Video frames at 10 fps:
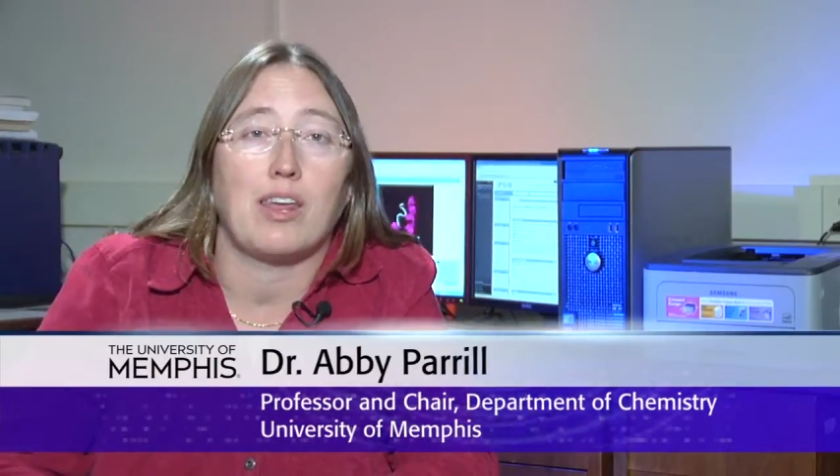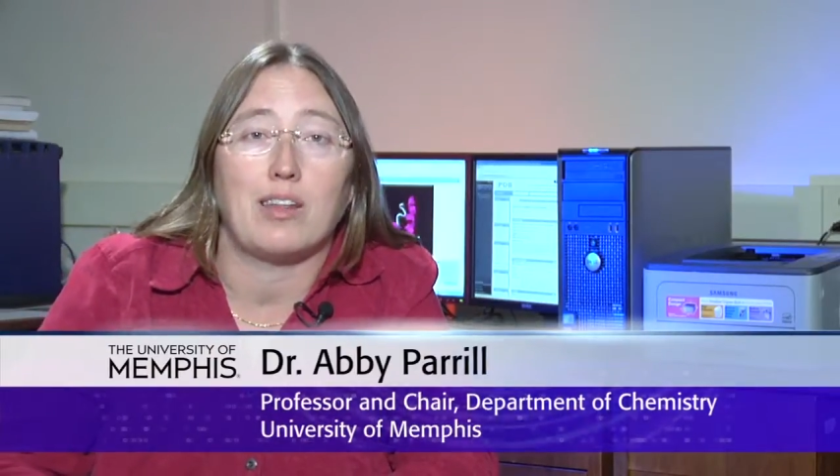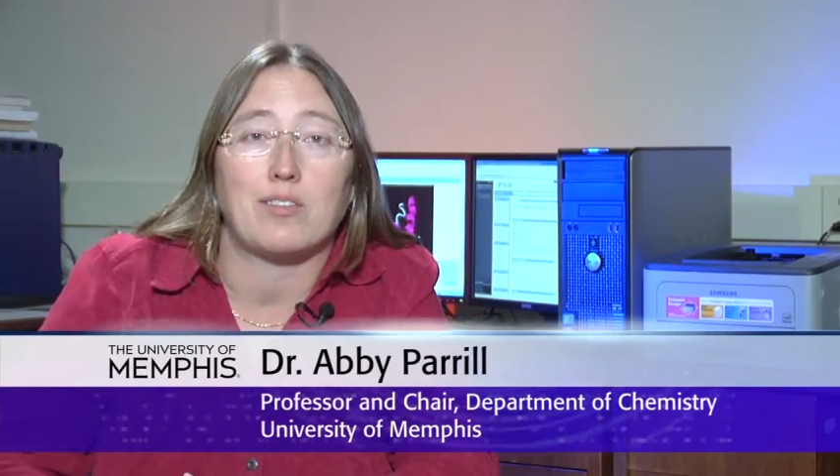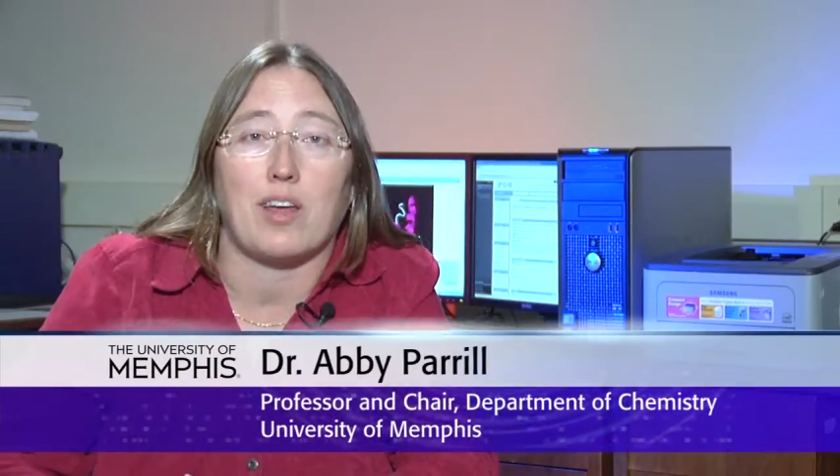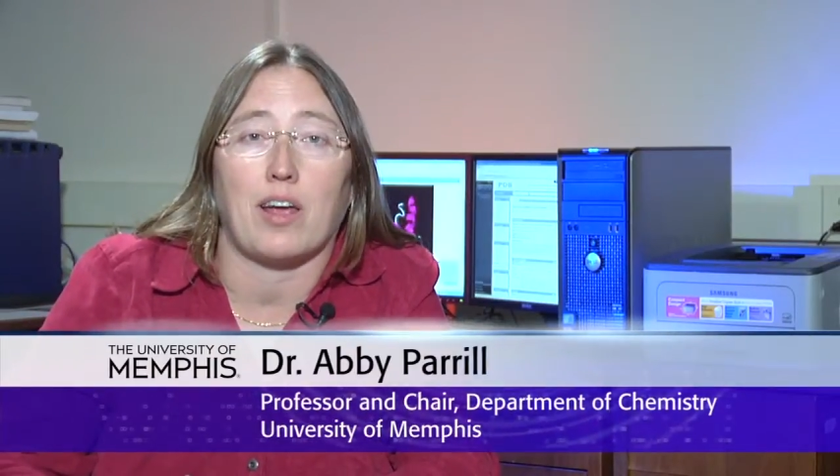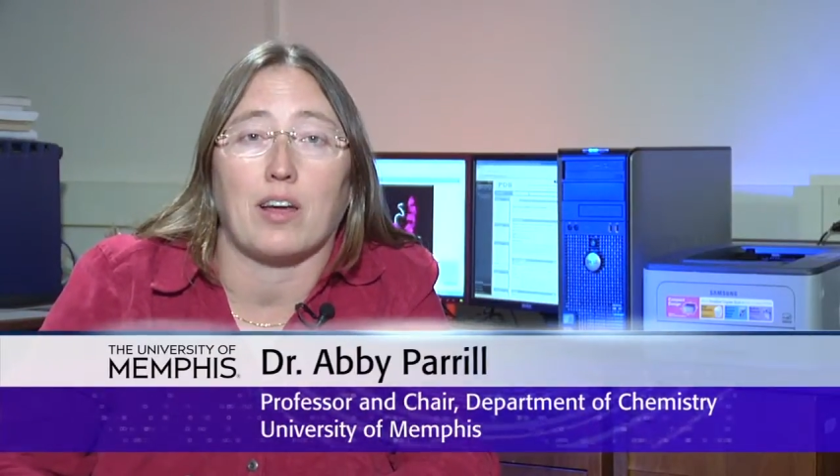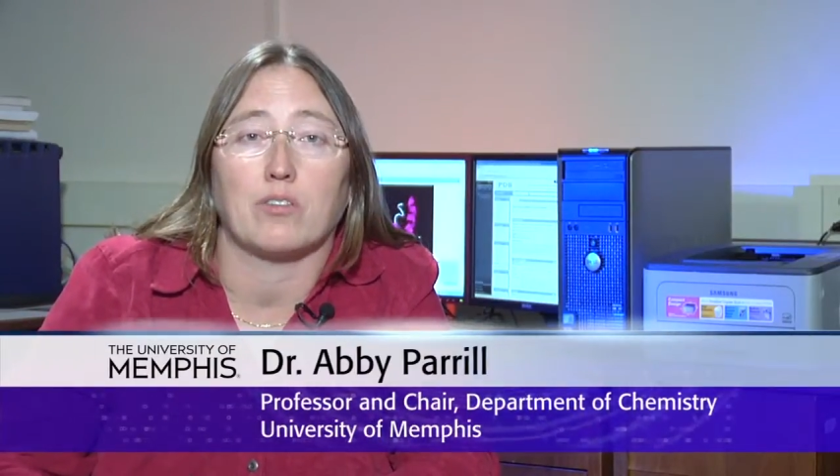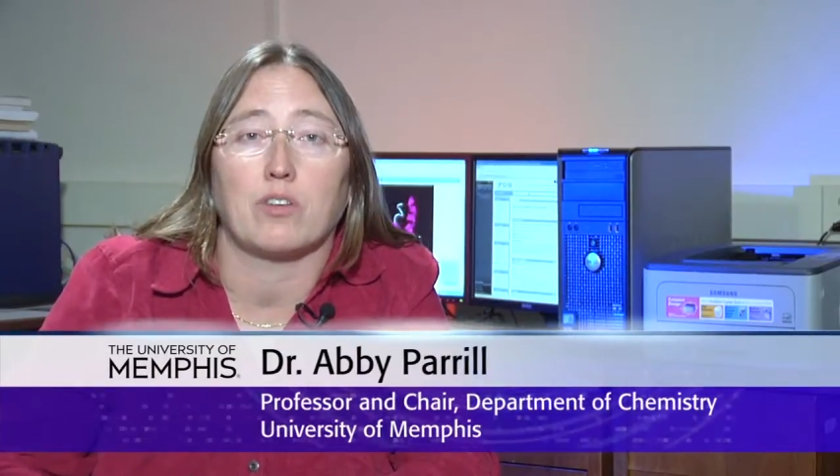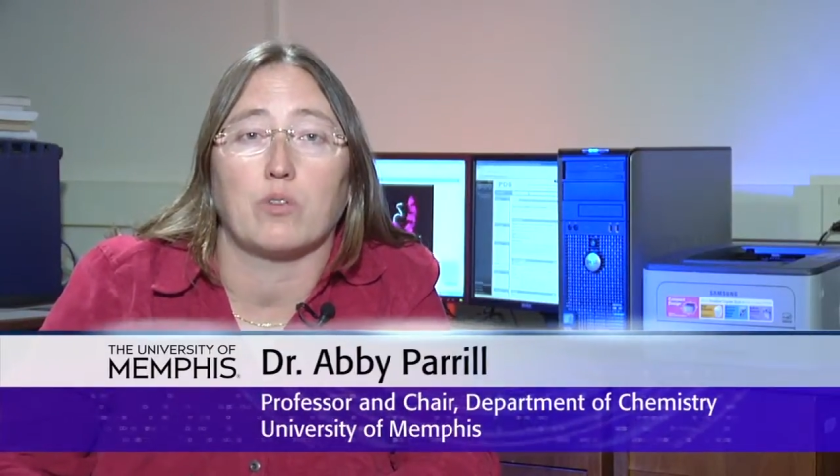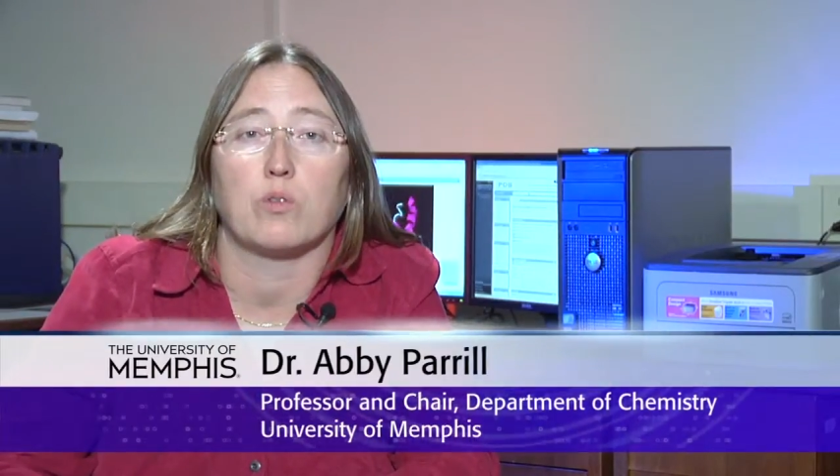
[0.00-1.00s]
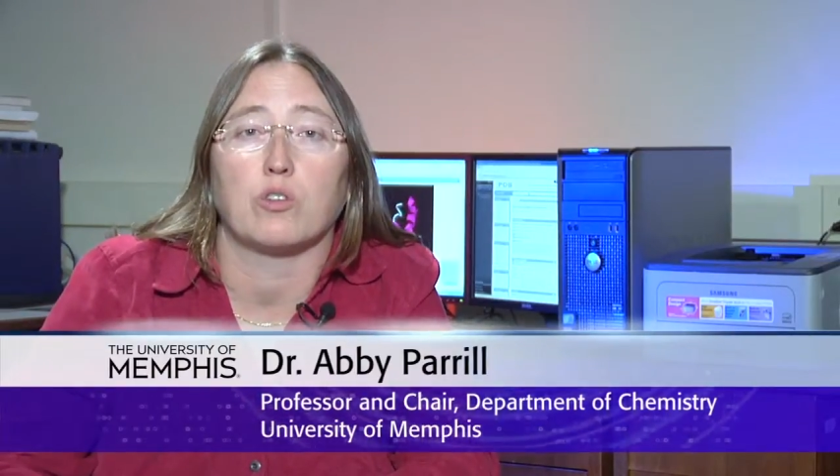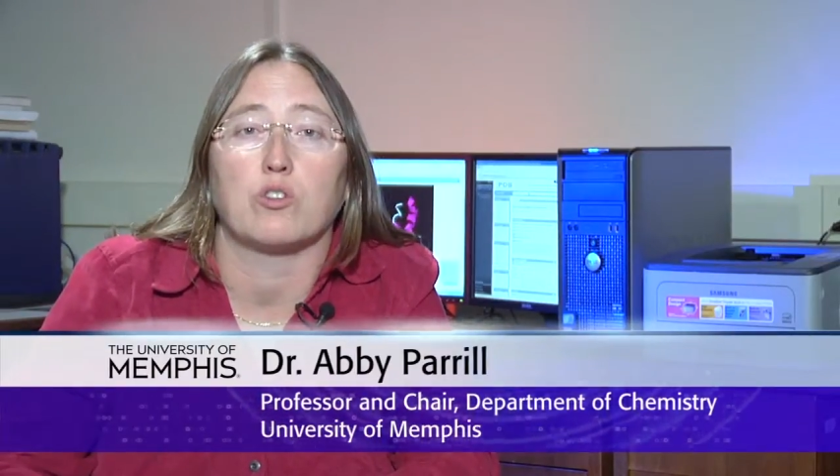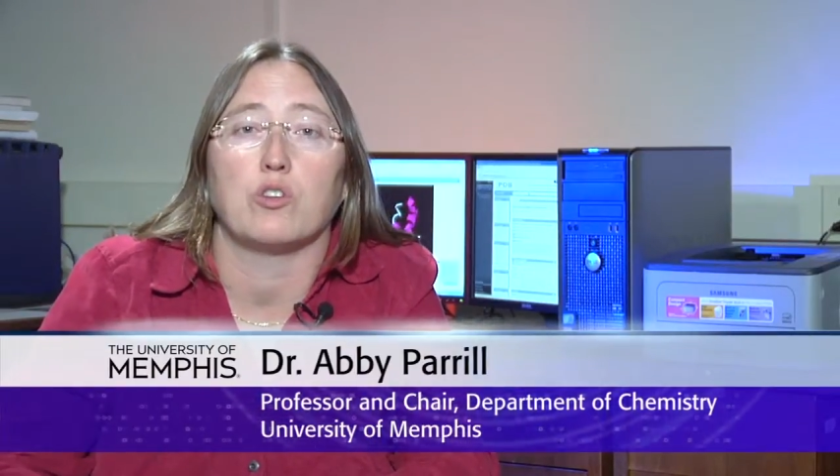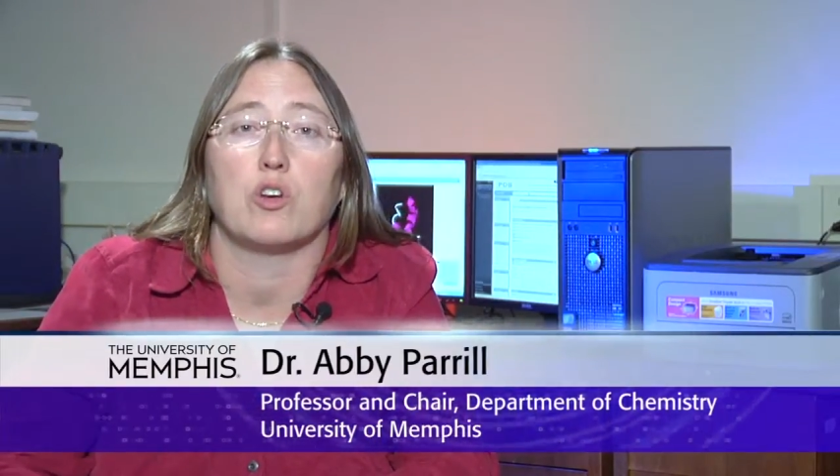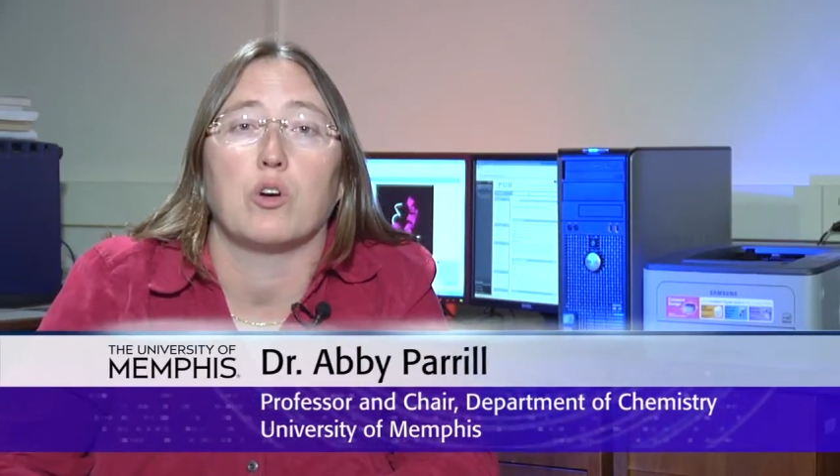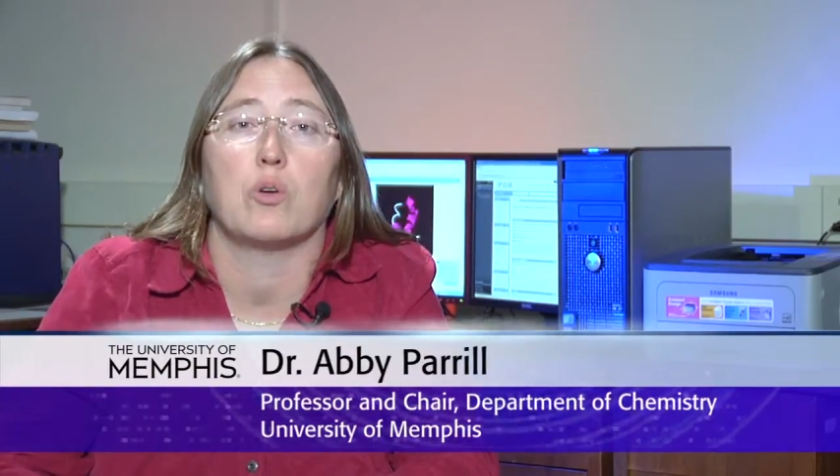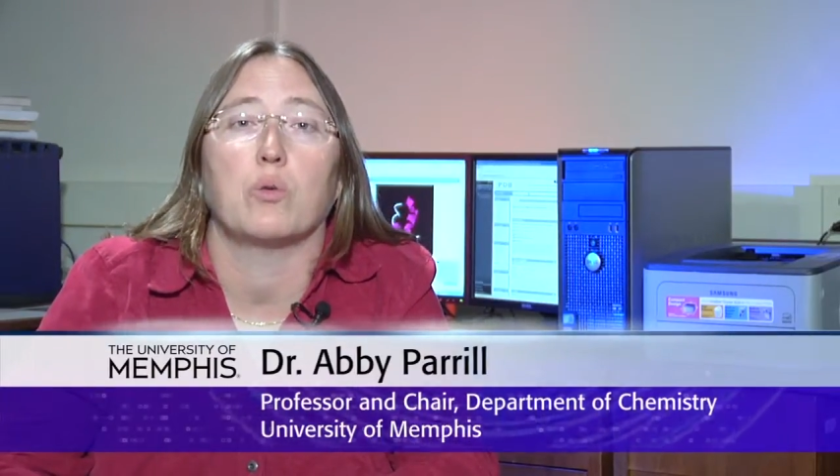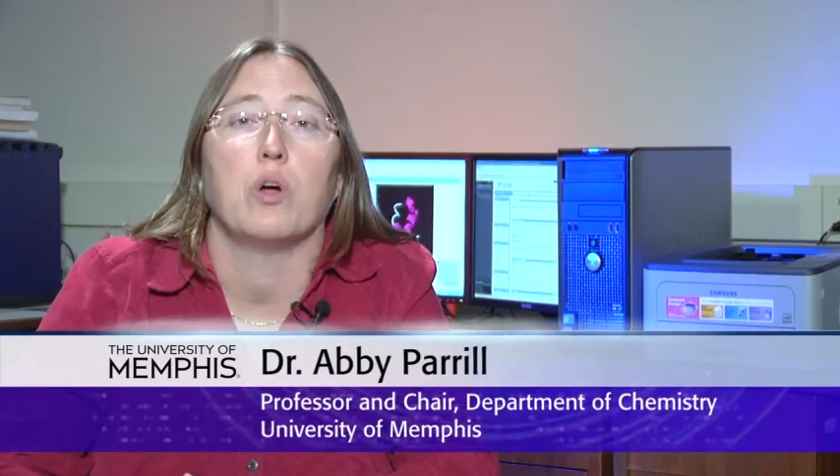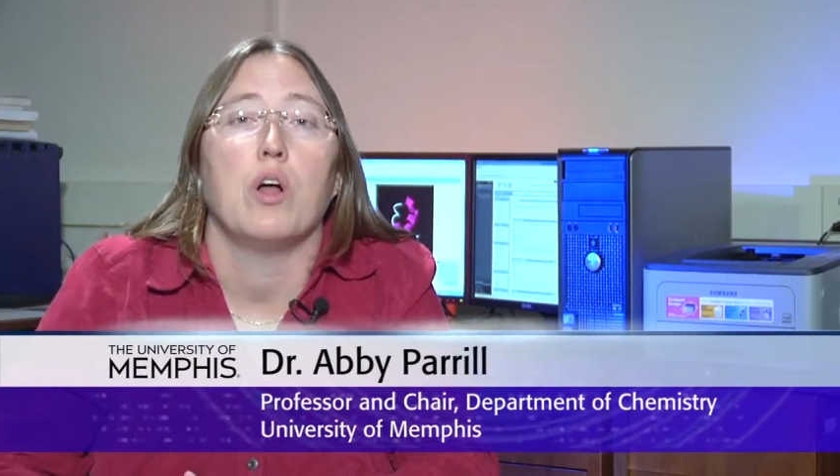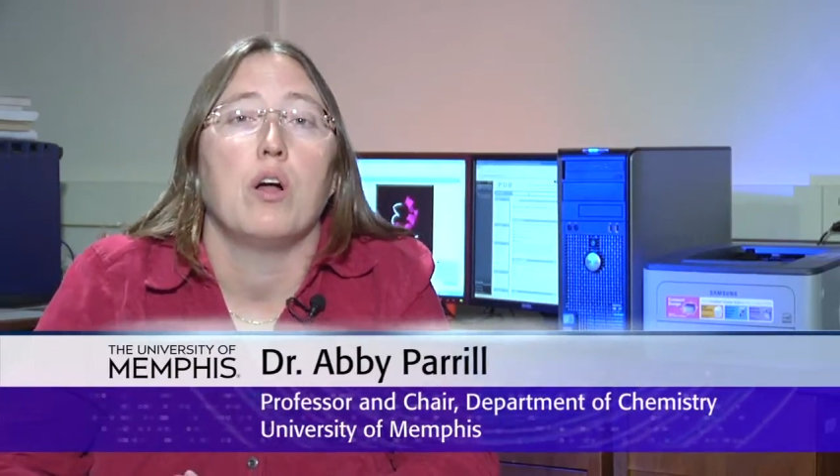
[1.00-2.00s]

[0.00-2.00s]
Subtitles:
needs to ask in order to know